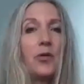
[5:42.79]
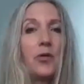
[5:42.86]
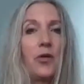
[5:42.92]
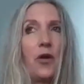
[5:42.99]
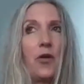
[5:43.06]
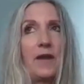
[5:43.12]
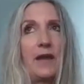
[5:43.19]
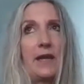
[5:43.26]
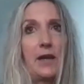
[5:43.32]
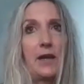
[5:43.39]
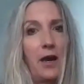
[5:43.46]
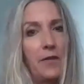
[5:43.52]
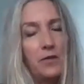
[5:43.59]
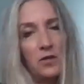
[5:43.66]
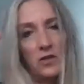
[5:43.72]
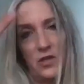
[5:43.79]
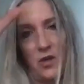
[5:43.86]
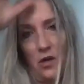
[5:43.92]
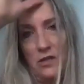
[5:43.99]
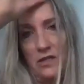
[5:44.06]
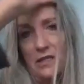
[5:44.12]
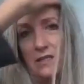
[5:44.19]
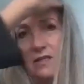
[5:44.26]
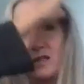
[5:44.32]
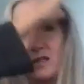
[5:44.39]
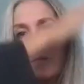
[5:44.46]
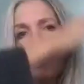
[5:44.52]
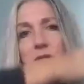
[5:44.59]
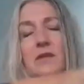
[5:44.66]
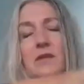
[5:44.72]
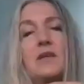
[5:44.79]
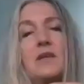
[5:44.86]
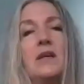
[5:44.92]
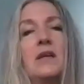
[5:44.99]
or are they in other star systems?